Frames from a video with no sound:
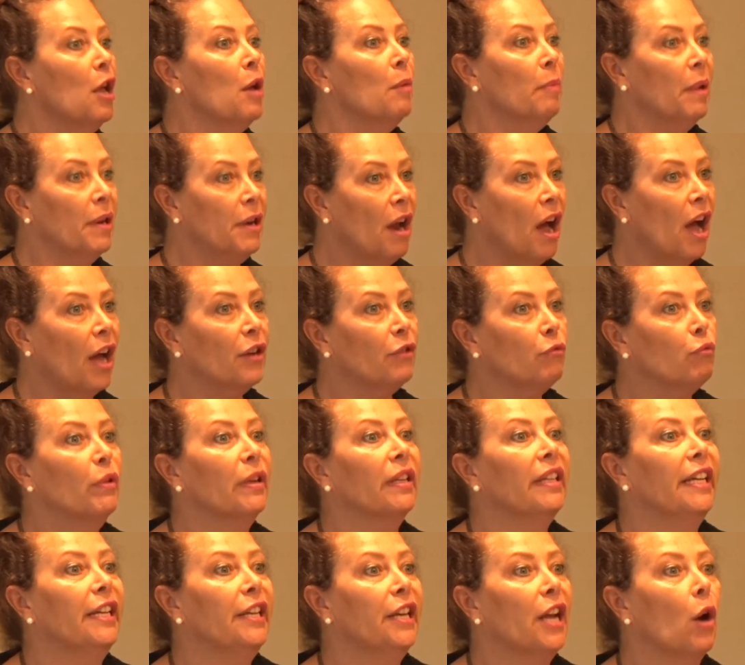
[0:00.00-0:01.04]
but not
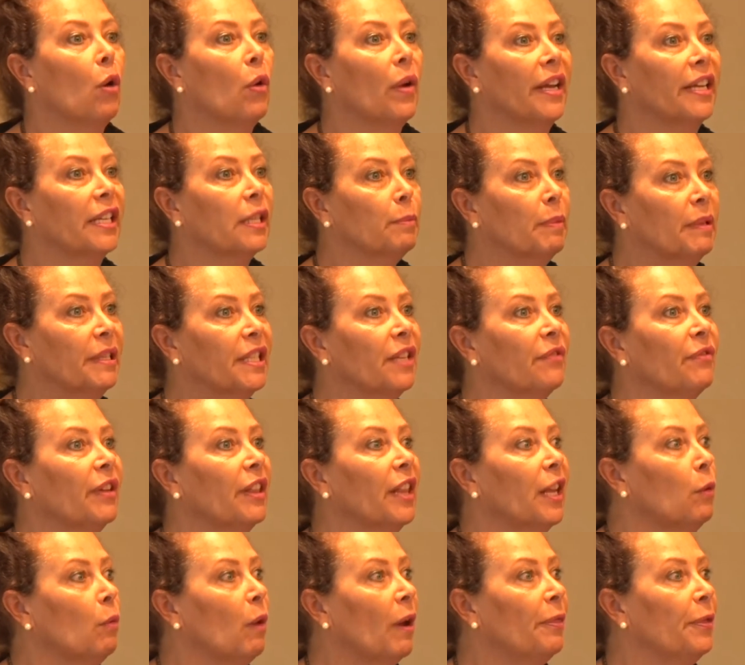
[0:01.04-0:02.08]
really knowing
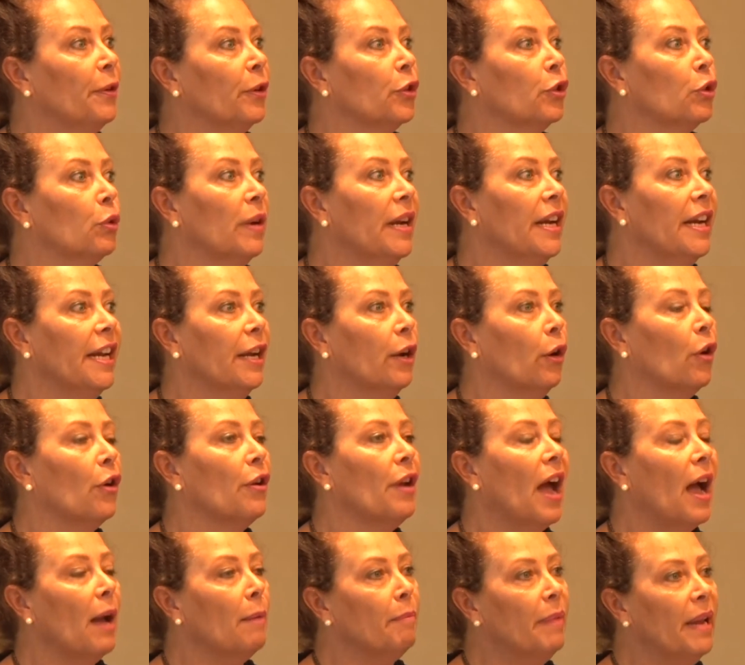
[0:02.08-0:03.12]
specifically what they're treating, or
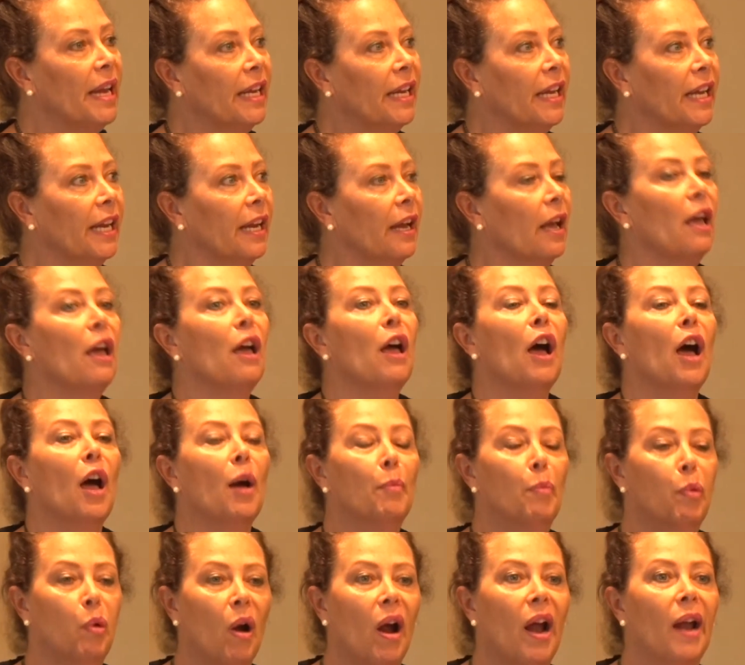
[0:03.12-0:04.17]
not picking a
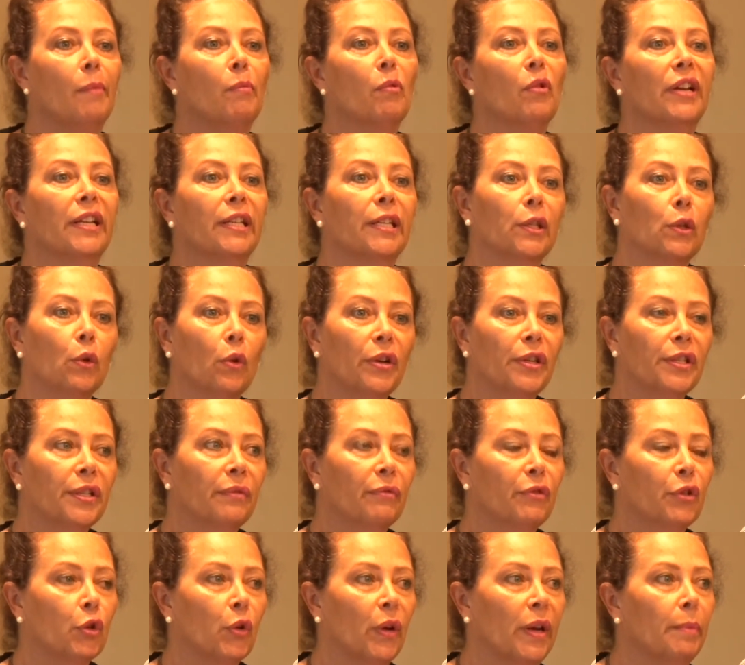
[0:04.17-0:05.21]
primary primary source
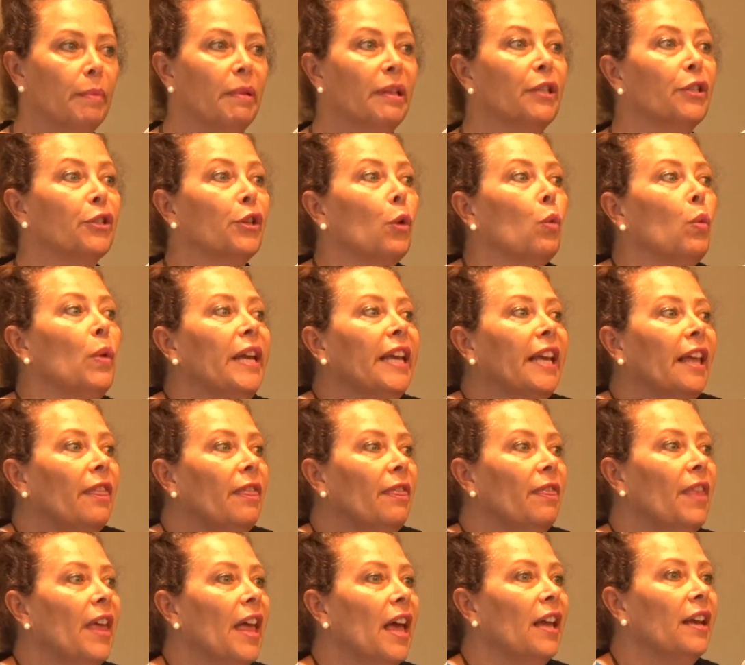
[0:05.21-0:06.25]
of treatment so we
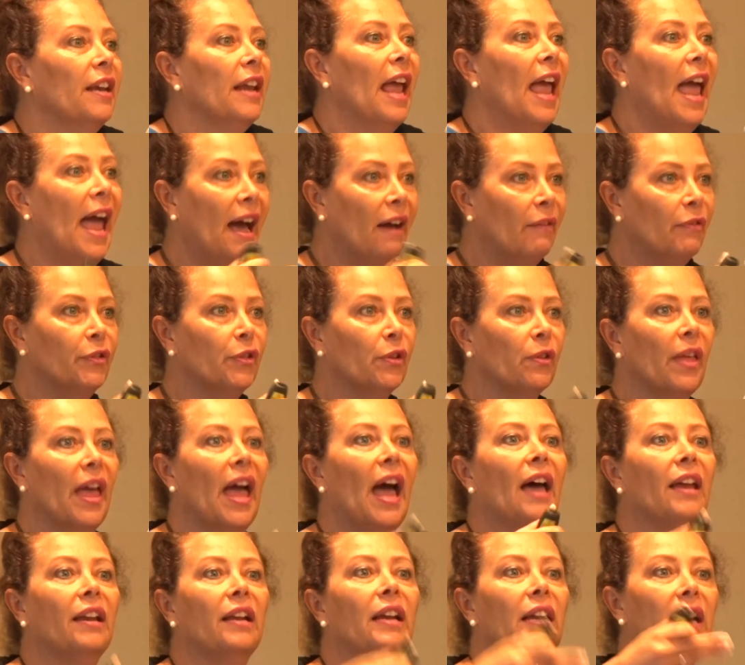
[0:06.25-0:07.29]
can then, after
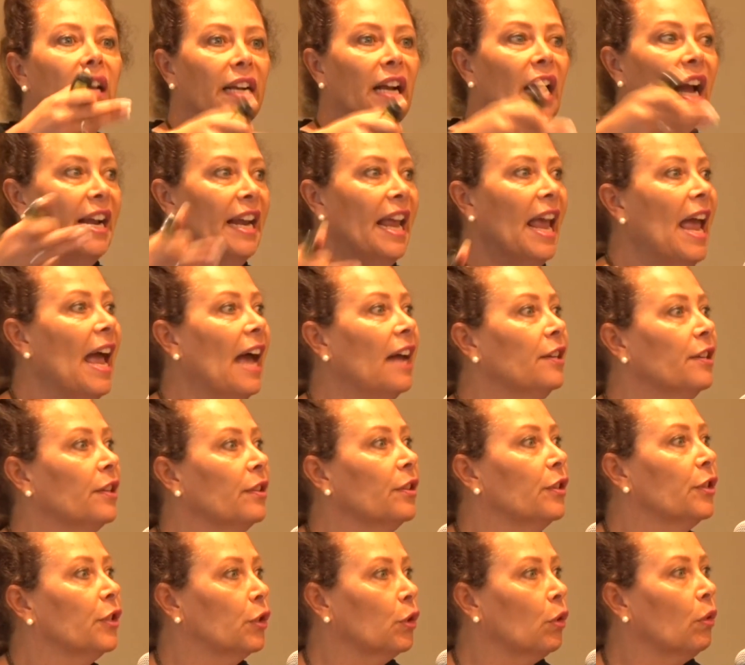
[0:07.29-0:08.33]
that, kind of add to
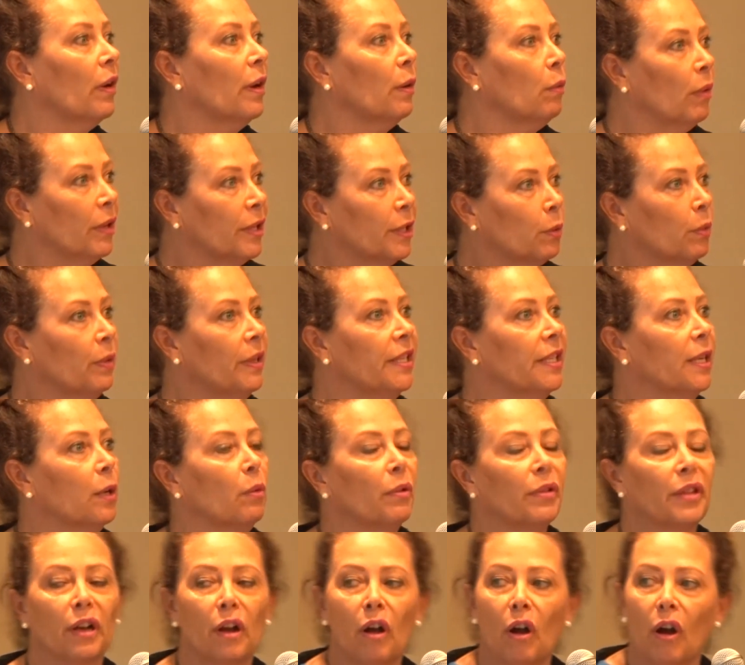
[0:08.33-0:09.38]
the story once we see
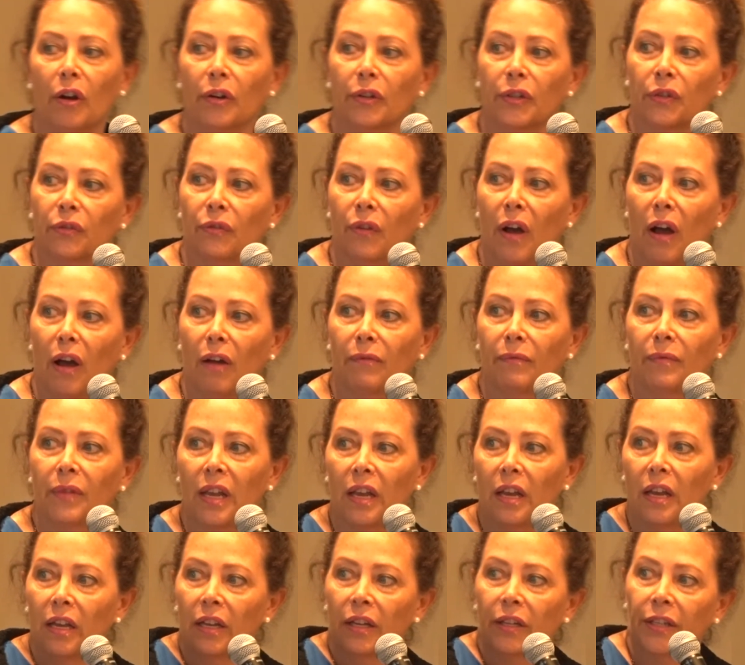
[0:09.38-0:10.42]
where the cards fall.
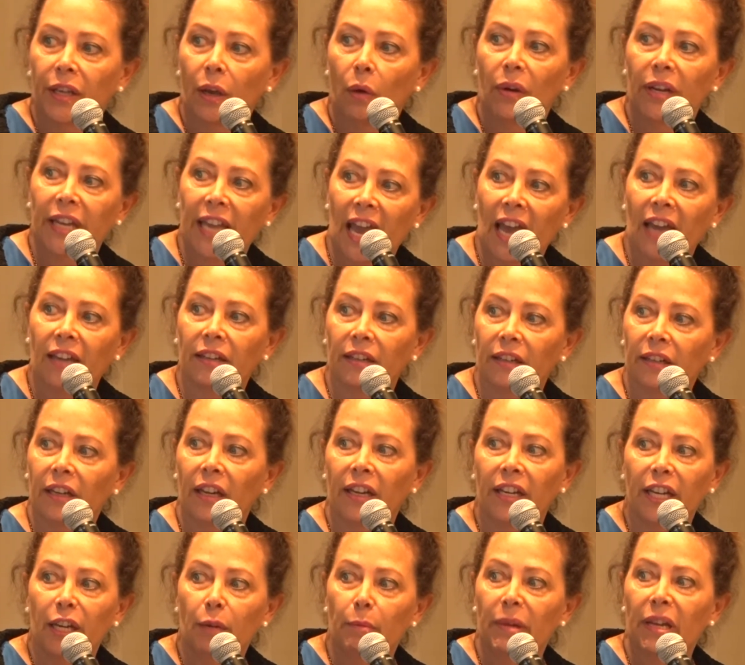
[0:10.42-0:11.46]
So again,
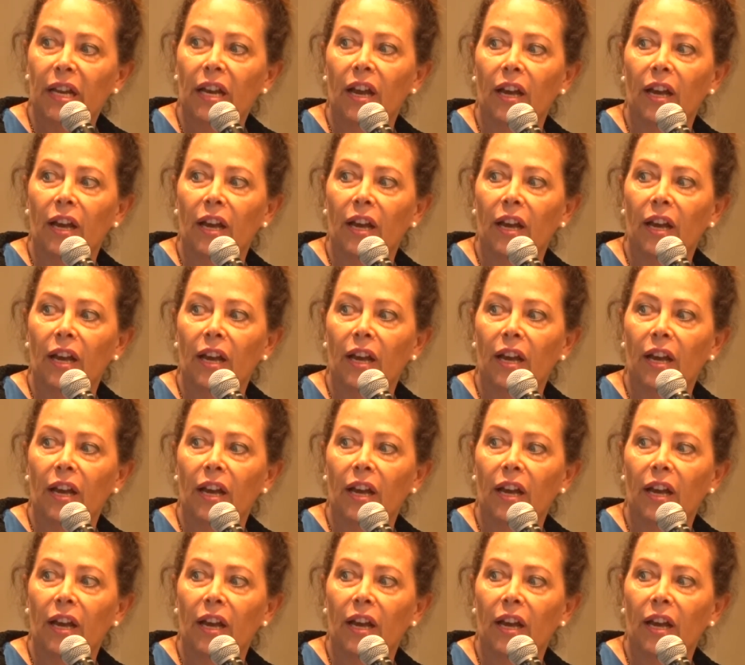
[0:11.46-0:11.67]
anemia,